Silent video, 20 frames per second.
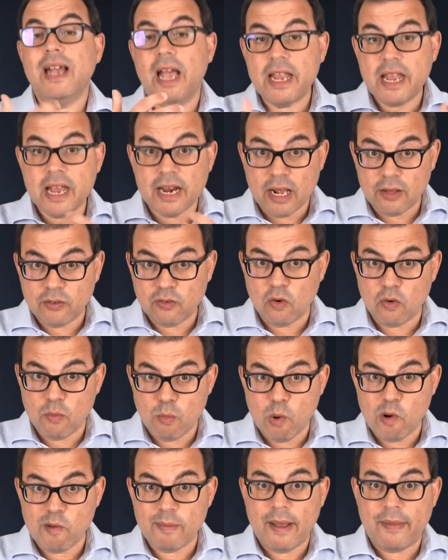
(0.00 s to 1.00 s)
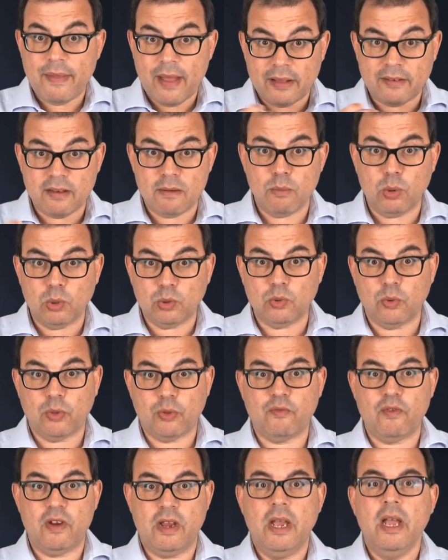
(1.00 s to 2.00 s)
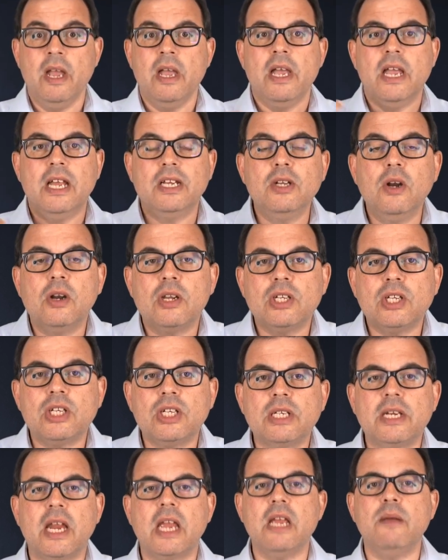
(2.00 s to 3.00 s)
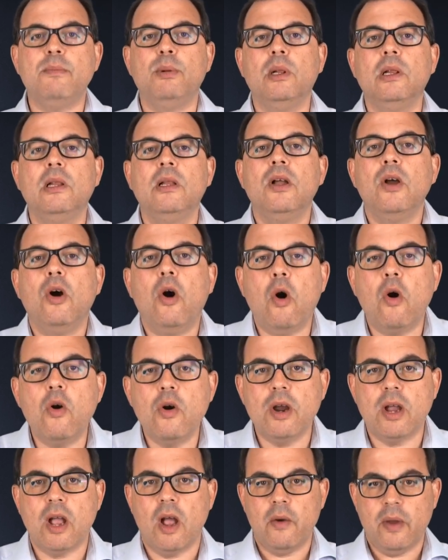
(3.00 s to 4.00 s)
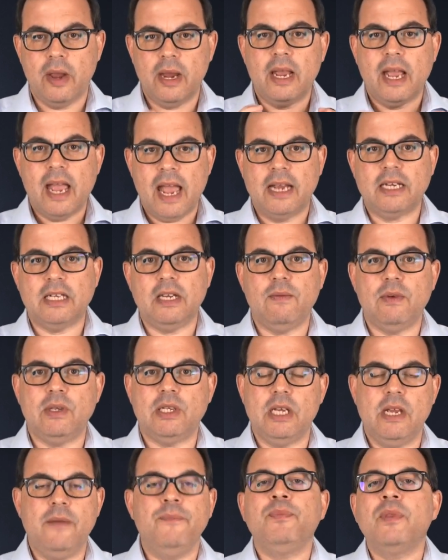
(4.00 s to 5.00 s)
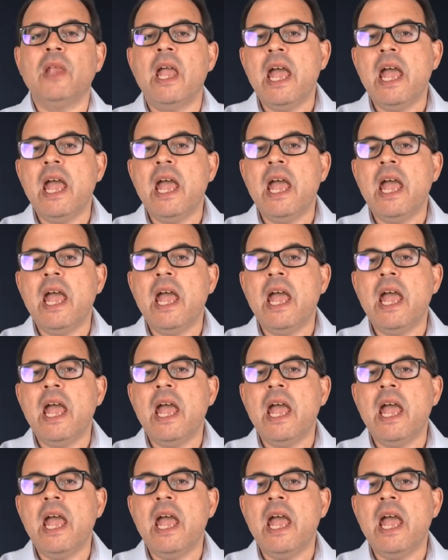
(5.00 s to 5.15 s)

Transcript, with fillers: Again, I'll talk more about that in Module 3. It's not a stable, ongoing activity.